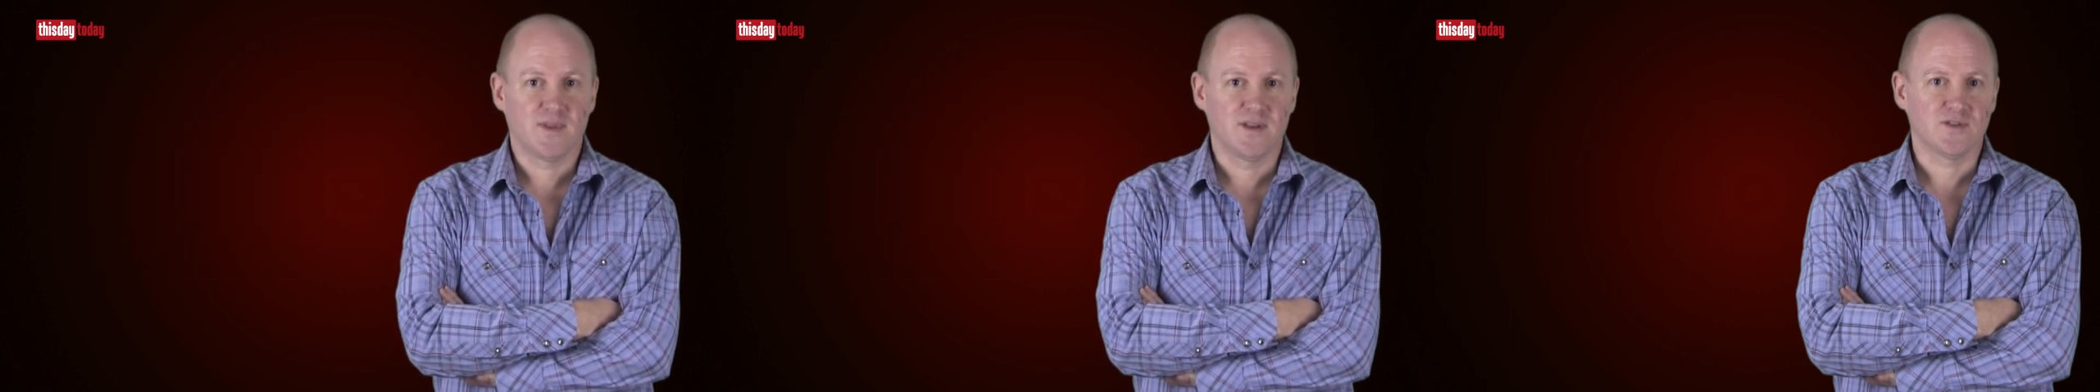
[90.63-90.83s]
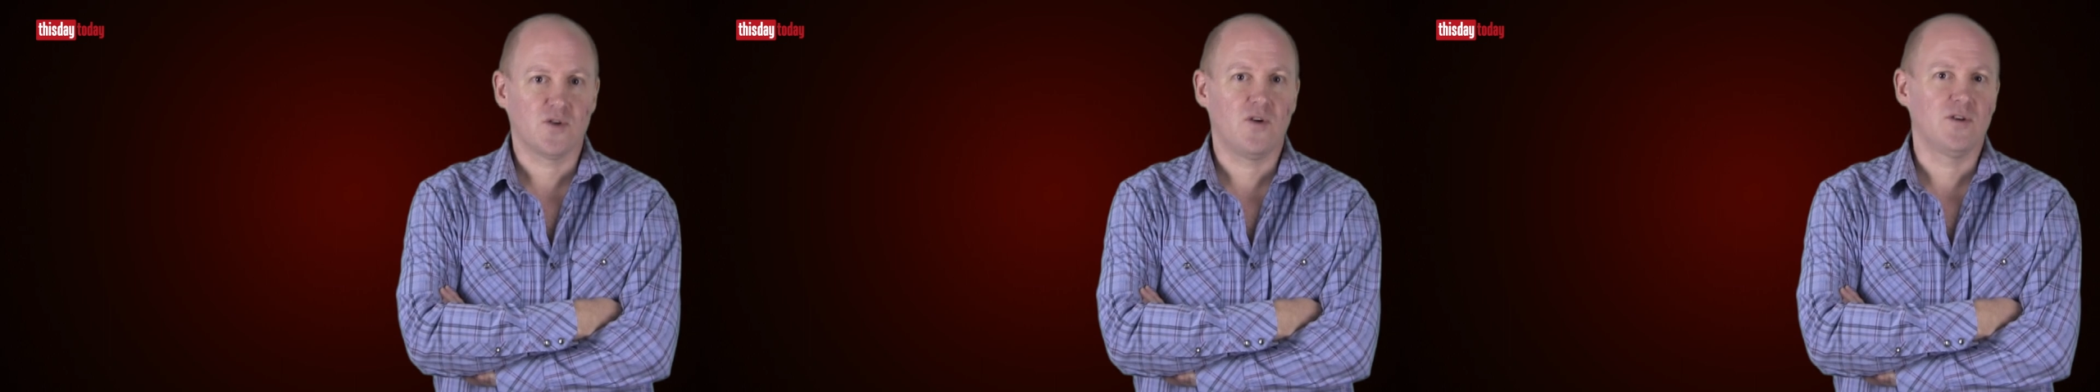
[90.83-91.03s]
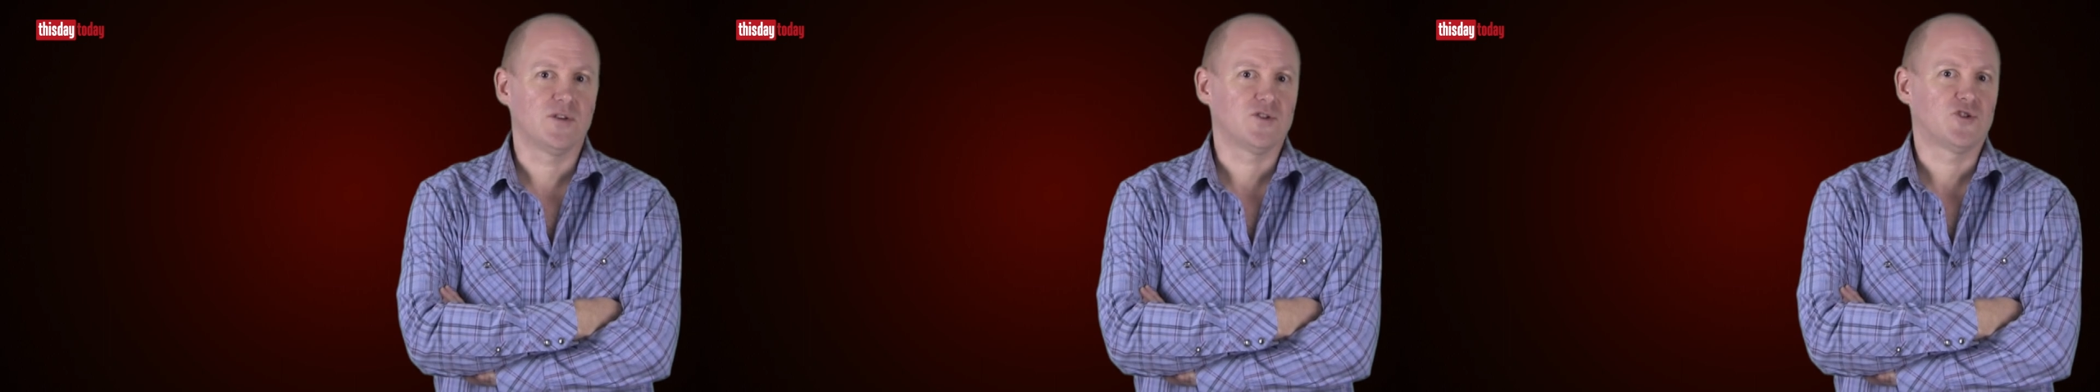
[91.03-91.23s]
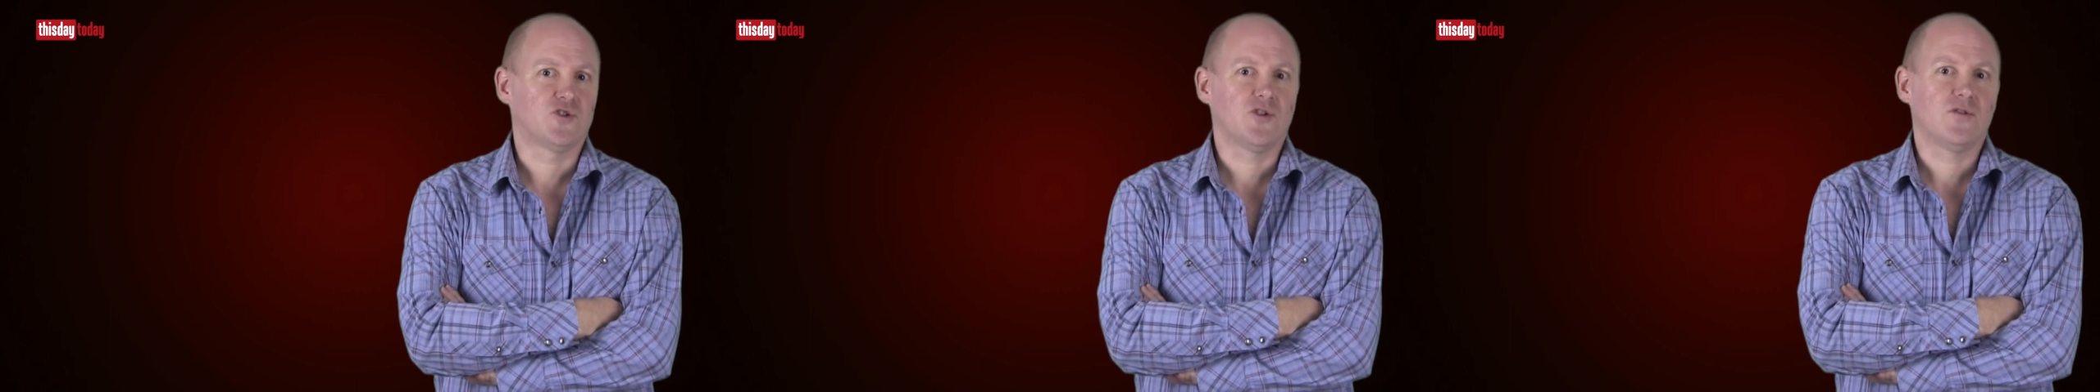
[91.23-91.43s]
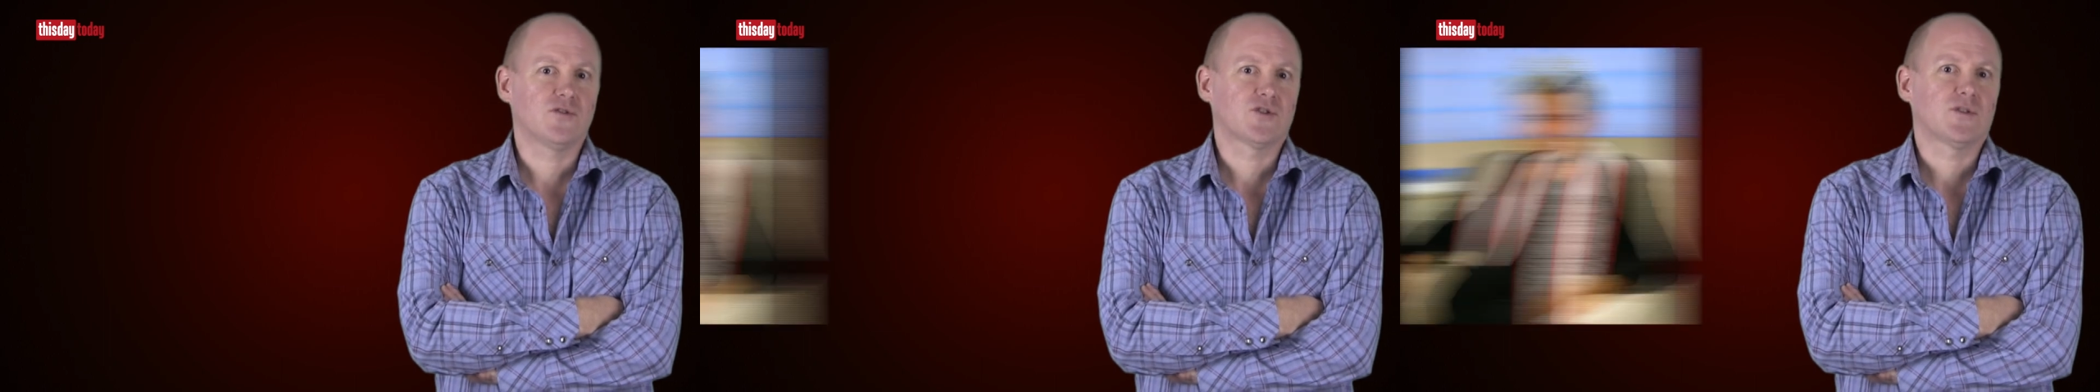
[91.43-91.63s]
As hot as
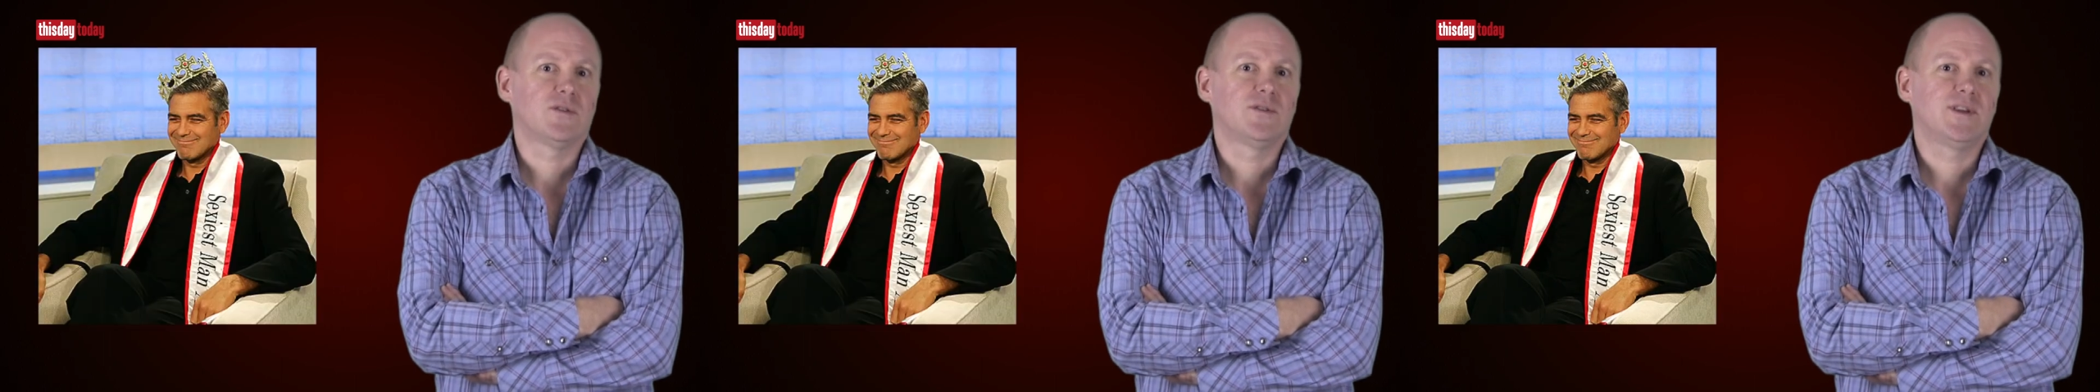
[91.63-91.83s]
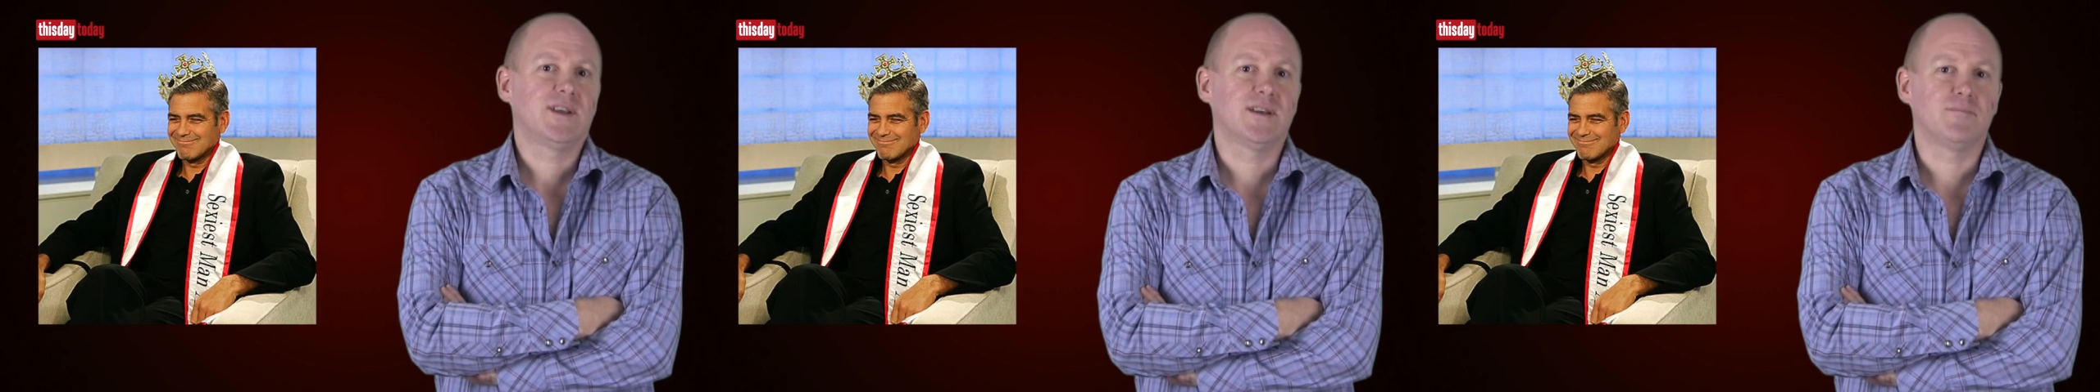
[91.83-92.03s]
George Clooney